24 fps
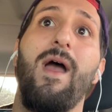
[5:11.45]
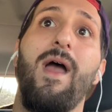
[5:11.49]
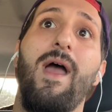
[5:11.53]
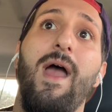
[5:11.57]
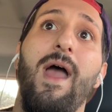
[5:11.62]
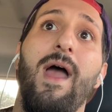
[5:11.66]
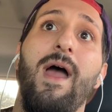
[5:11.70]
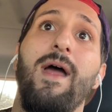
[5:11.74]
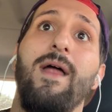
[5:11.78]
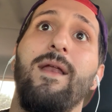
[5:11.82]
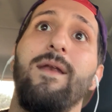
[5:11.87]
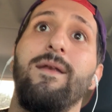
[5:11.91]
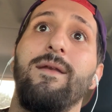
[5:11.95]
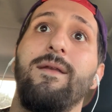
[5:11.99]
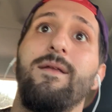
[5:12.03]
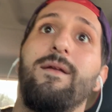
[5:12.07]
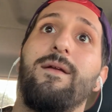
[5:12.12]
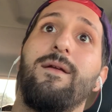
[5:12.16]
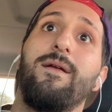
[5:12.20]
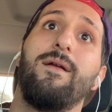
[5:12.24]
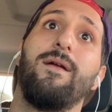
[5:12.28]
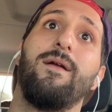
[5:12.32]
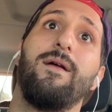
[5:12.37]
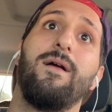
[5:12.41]
and
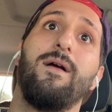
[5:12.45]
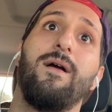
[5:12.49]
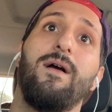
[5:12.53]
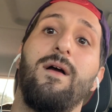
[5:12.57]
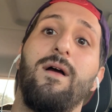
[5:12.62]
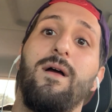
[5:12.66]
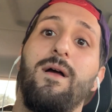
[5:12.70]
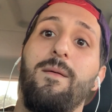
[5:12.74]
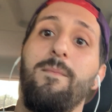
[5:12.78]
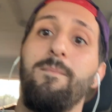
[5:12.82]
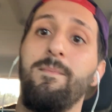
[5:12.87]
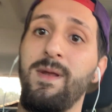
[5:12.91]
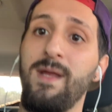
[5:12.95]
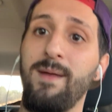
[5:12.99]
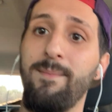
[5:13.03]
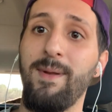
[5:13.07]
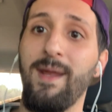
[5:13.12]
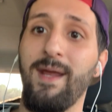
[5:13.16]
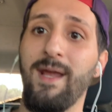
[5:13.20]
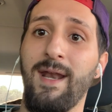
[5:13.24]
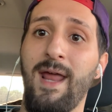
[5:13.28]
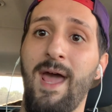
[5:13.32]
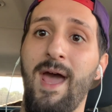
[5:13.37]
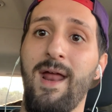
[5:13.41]
me
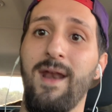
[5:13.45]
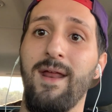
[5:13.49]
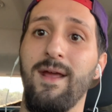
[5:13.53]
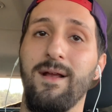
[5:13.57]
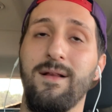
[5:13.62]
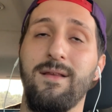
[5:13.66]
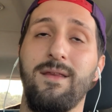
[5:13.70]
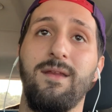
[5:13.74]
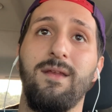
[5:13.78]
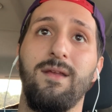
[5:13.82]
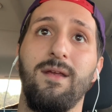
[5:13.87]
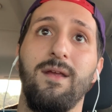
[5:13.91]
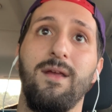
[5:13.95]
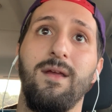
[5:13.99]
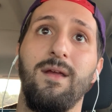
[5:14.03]
being an addict,